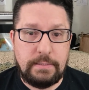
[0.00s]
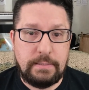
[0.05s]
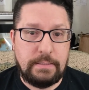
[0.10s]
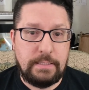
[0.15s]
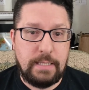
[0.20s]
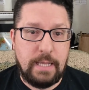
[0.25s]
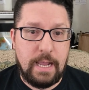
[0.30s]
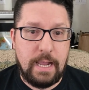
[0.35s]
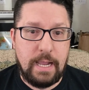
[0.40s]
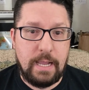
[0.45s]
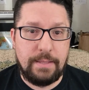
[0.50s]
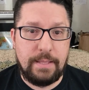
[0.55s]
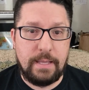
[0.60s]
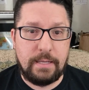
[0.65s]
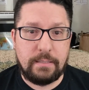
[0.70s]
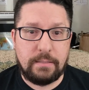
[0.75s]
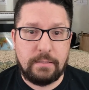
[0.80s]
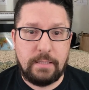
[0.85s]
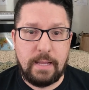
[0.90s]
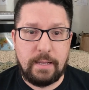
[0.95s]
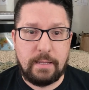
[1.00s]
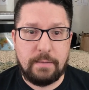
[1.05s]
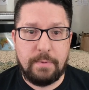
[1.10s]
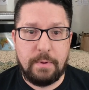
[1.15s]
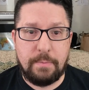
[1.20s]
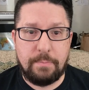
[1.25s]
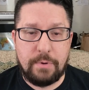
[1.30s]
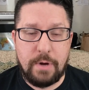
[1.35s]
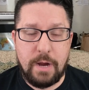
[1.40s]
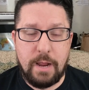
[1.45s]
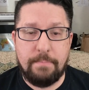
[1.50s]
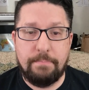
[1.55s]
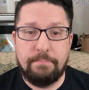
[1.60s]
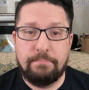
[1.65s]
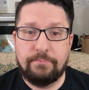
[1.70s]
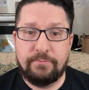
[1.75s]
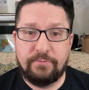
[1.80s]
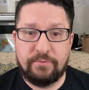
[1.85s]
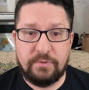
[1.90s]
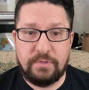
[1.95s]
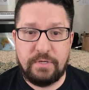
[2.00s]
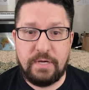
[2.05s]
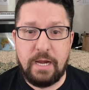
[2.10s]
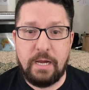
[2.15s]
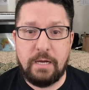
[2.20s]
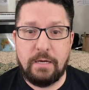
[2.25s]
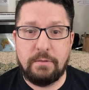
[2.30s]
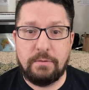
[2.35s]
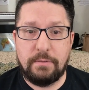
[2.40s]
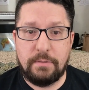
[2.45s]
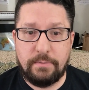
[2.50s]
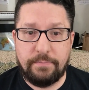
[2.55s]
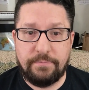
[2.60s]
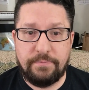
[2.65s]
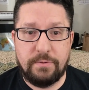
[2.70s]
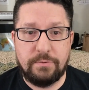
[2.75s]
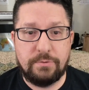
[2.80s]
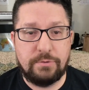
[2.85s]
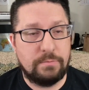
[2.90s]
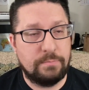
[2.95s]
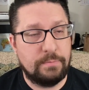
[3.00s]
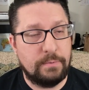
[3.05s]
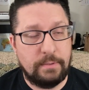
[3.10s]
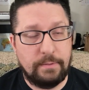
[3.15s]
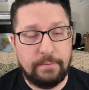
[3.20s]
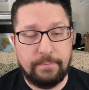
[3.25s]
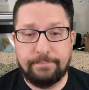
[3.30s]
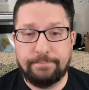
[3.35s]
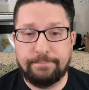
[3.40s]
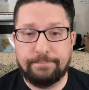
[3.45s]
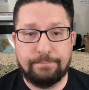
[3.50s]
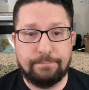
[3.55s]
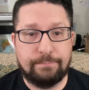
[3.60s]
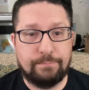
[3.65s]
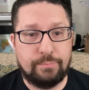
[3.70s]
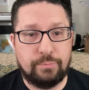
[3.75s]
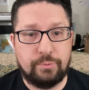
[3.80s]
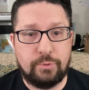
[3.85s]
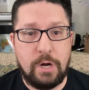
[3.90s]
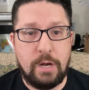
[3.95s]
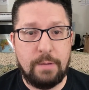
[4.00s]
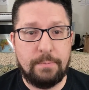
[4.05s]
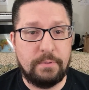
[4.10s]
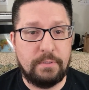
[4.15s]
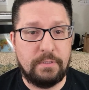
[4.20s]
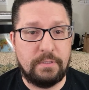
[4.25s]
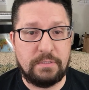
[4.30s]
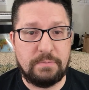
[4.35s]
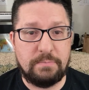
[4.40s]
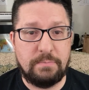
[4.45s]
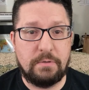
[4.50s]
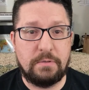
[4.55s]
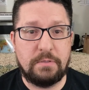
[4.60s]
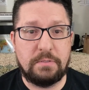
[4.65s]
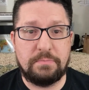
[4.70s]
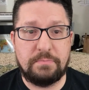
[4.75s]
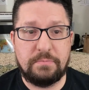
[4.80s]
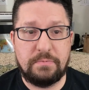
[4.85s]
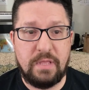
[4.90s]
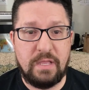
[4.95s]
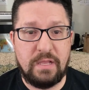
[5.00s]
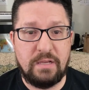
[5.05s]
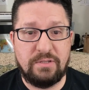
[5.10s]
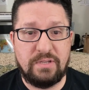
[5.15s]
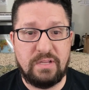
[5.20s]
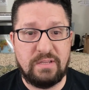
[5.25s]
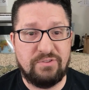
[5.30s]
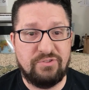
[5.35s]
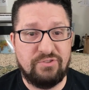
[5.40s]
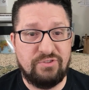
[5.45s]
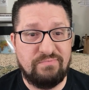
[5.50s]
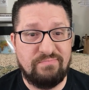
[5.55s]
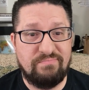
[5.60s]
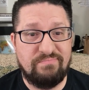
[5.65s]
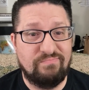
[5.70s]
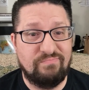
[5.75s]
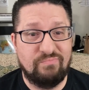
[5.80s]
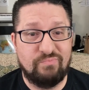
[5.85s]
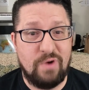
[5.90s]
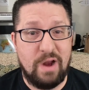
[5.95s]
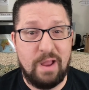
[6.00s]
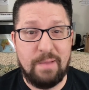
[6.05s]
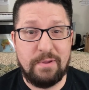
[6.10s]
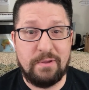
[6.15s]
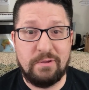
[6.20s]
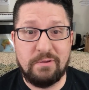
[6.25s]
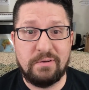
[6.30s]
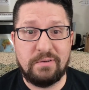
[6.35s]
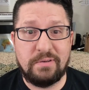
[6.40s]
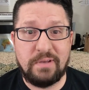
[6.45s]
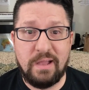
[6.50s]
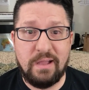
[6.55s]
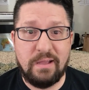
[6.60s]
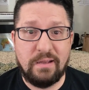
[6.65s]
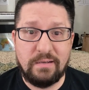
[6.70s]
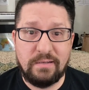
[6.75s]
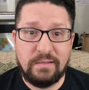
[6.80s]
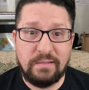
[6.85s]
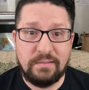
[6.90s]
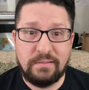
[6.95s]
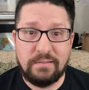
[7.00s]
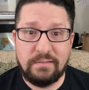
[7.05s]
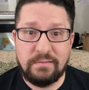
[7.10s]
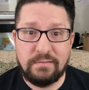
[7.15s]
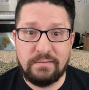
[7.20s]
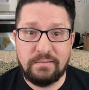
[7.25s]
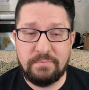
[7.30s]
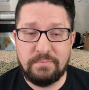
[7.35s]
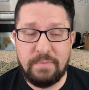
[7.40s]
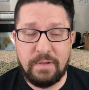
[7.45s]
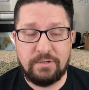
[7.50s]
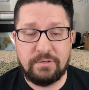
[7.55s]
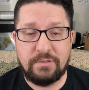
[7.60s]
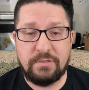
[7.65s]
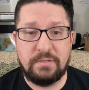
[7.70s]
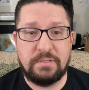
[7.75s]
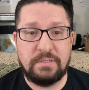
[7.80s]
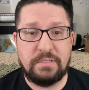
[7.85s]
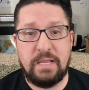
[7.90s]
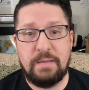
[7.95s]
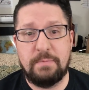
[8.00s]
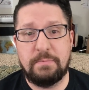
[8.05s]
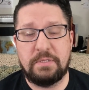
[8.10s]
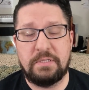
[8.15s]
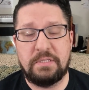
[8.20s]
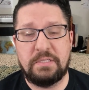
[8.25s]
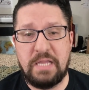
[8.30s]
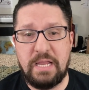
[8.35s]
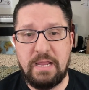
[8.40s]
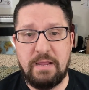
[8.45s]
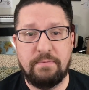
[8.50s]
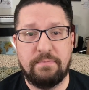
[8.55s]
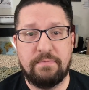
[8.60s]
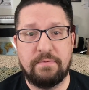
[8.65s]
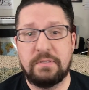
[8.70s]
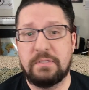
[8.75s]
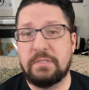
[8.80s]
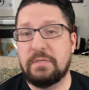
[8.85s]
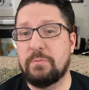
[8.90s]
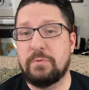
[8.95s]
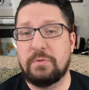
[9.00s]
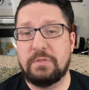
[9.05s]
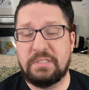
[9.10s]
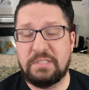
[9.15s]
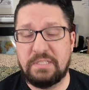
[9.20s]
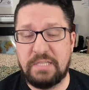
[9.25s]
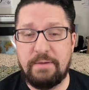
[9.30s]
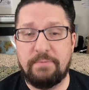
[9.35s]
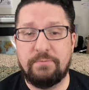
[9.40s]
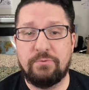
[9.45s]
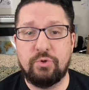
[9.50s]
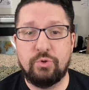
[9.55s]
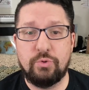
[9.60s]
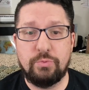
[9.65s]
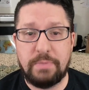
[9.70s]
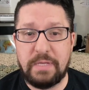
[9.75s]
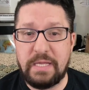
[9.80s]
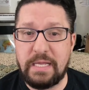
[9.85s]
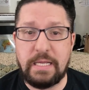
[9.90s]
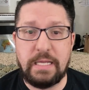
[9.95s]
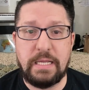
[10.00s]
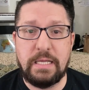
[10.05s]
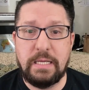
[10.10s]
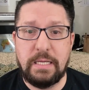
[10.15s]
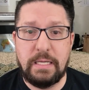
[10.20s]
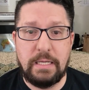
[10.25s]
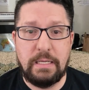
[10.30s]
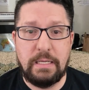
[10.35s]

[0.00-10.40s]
yeah, that can be a problem for Daniel in the future, but probably the smartest thing that Robbie could have done to make sure Sam is safe and somewhere safe to be.